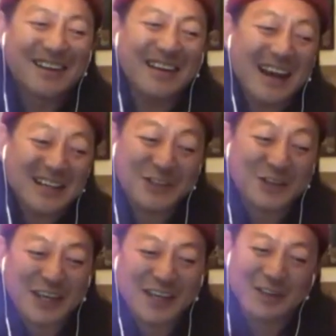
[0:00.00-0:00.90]

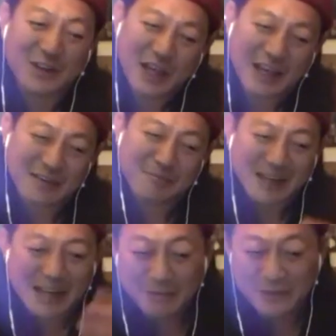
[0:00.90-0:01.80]
actually, like, my
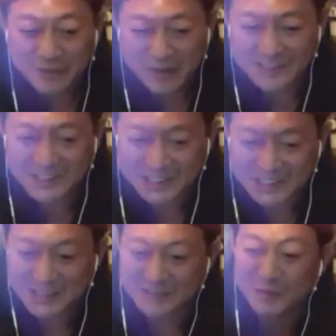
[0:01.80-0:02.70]
dad was very
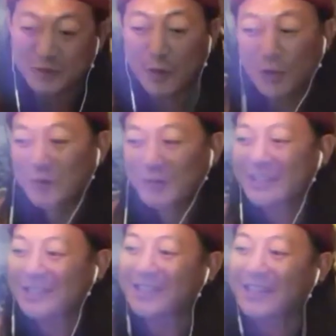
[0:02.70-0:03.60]
successful, and the only
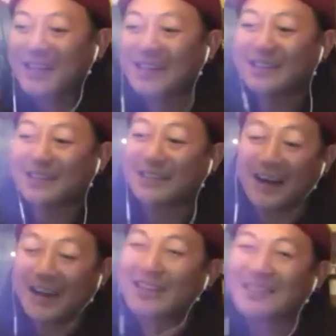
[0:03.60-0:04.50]
reason he is
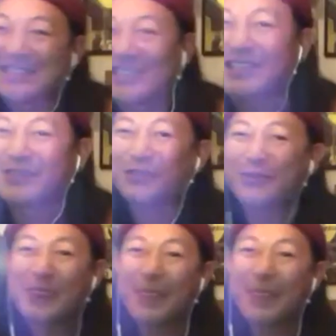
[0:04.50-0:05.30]
not as successful